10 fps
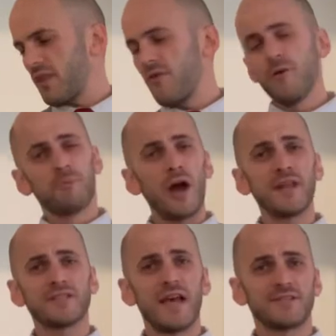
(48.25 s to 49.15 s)
the
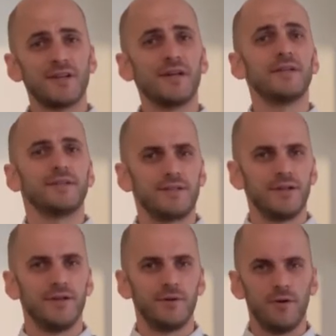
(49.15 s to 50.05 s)
predecessor
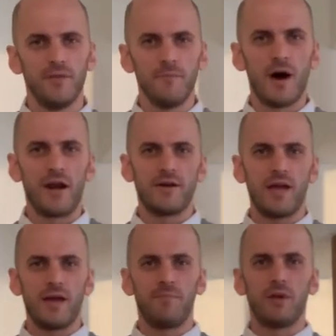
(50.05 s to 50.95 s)
to the modern
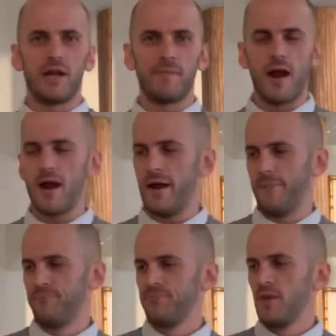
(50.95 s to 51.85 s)
day Bloody Mary.
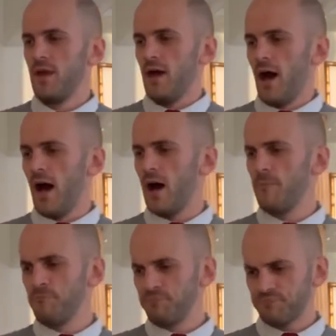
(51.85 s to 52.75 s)

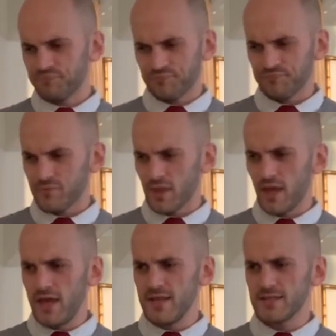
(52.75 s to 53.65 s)
Um,
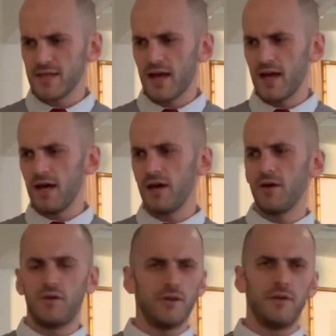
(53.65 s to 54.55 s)
his,
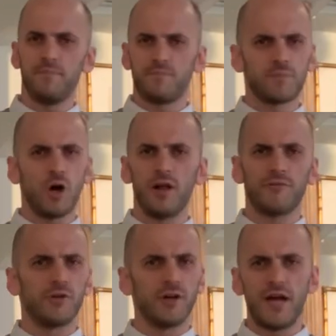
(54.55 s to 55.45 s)
uh, he
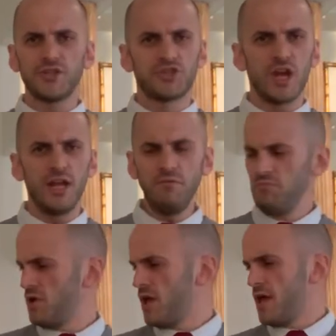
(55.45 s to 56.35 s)
called for a nice
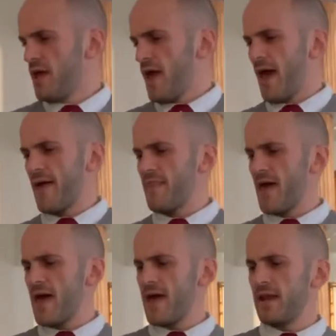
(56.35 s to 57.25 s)
gin, and
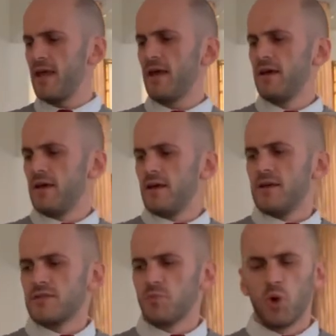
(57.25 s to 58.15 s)
then
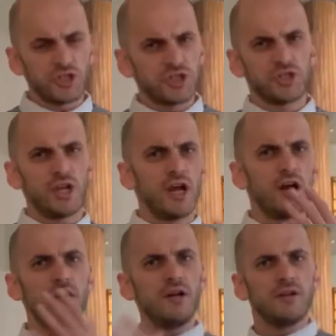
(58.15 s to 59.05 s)
some
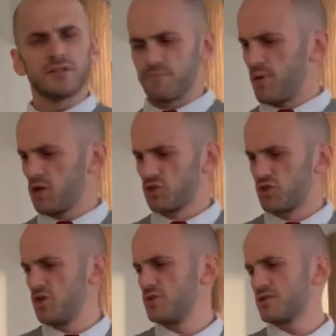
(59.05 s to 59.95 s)
Worcestershire, some pickle
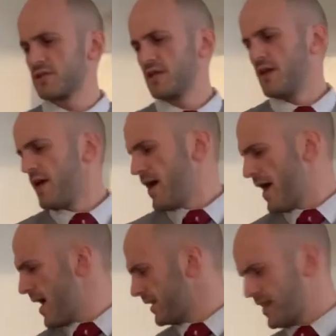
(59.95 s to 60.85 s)
juice,
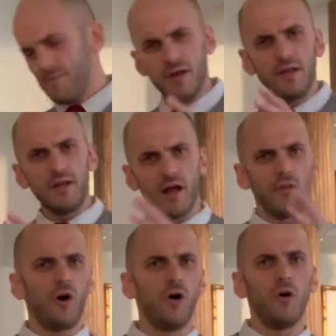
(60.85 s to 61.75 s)
and uh, lemon, you know,
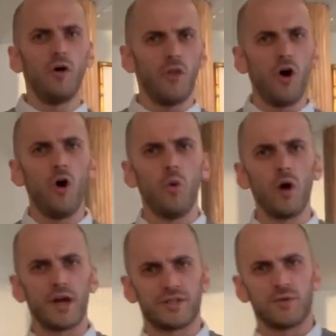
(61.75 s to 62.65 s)
the whole, the whole
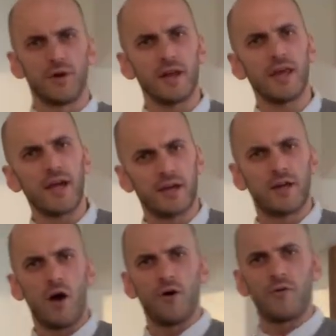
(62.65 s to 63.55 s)
work. So we're gonna get
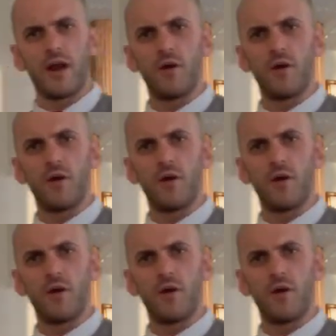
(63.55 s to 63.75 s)
going right